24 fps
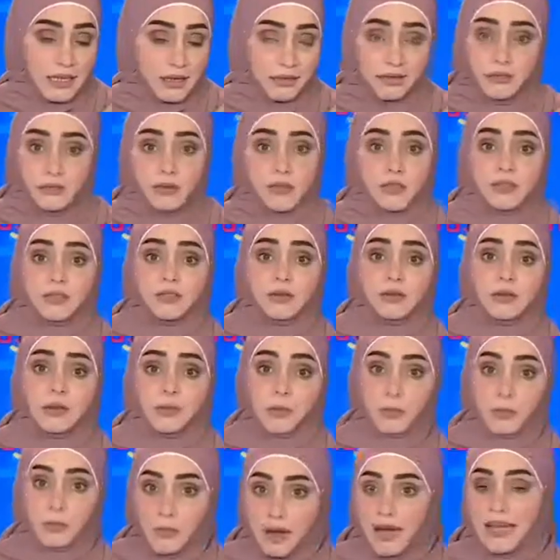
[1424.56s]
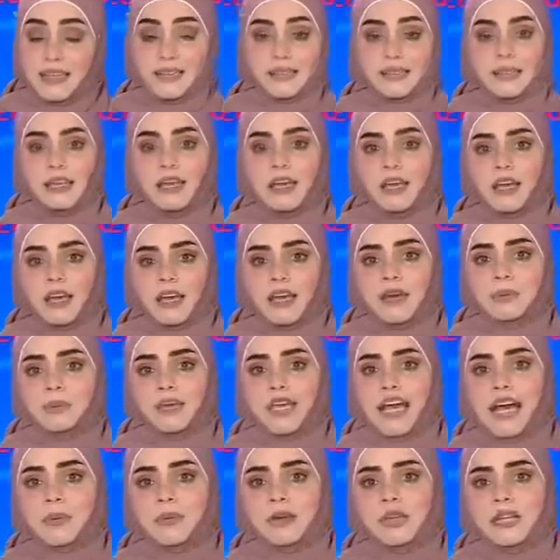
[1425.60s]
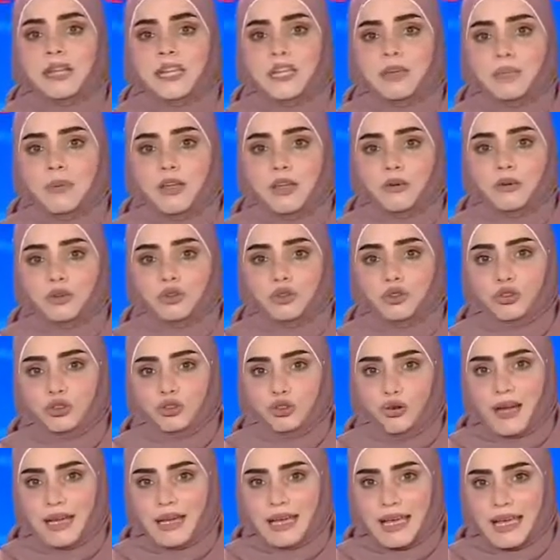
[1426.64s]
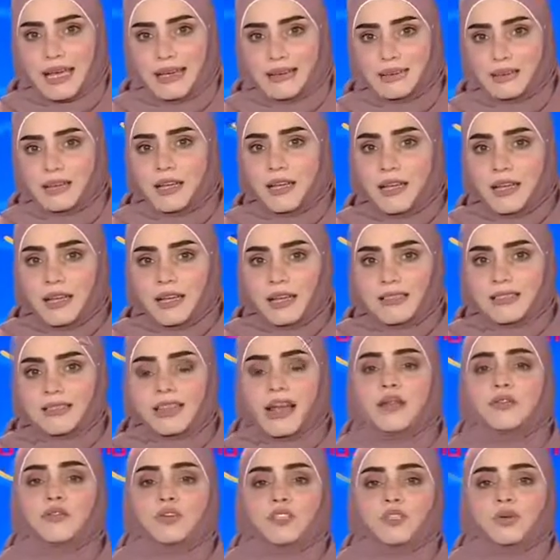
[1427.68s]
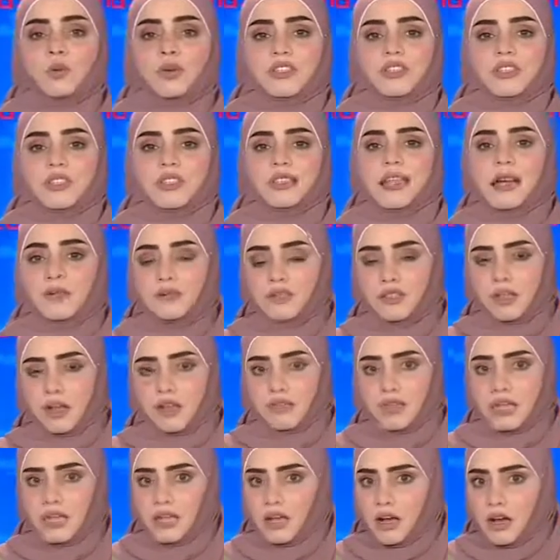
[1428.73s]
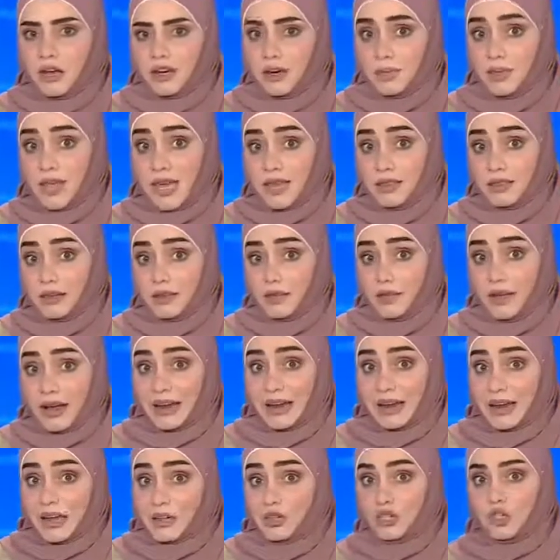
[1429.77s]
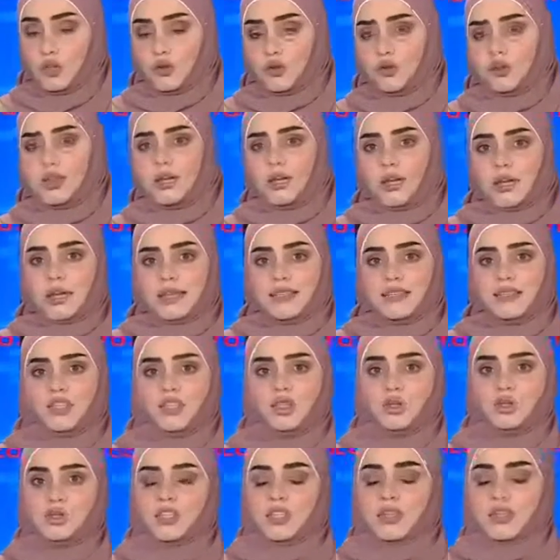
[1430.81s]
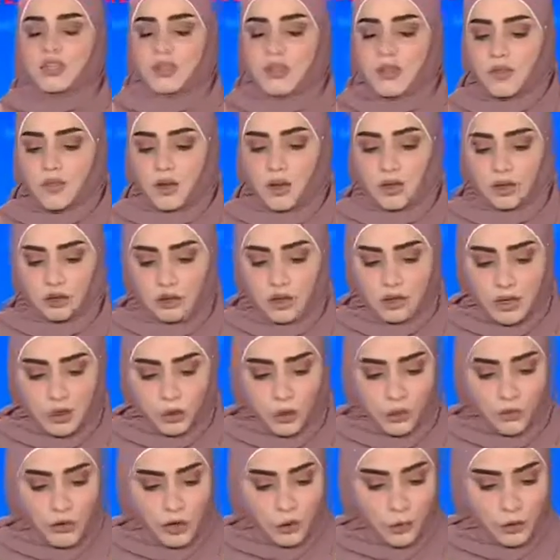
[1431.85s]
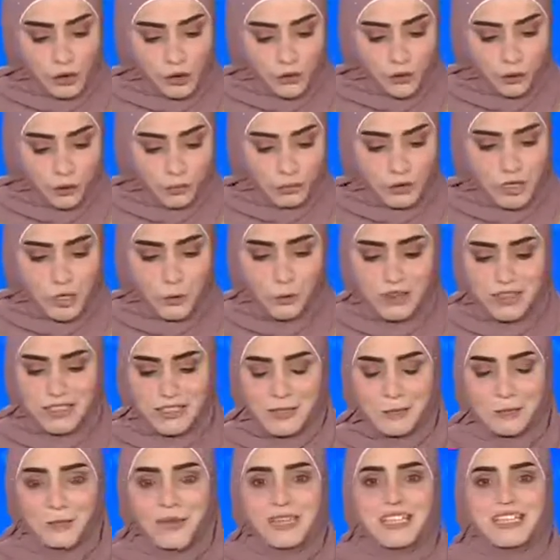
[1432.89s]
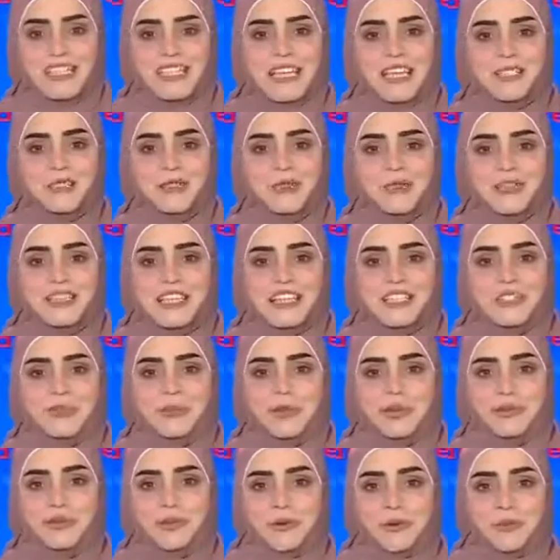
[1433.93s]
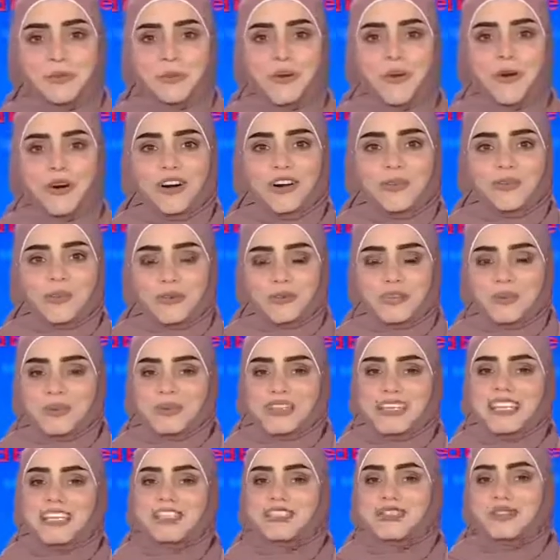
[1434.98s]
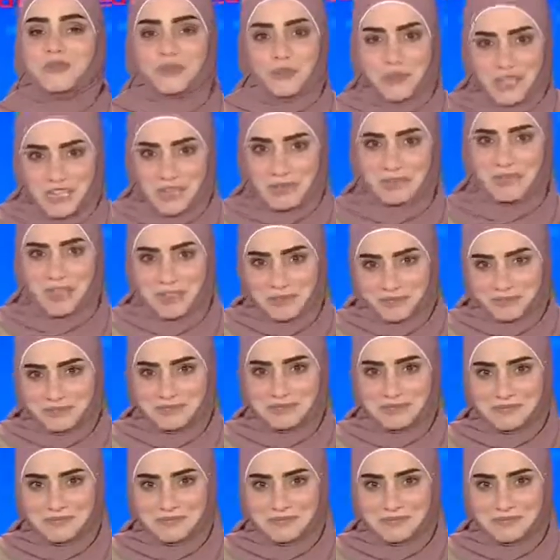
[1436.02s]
if it might be happening in beirut to try and salvage what's left of the economy and the financial institutions in the country thank you very much for being with us and please stay tuned next week for more from the East stream you.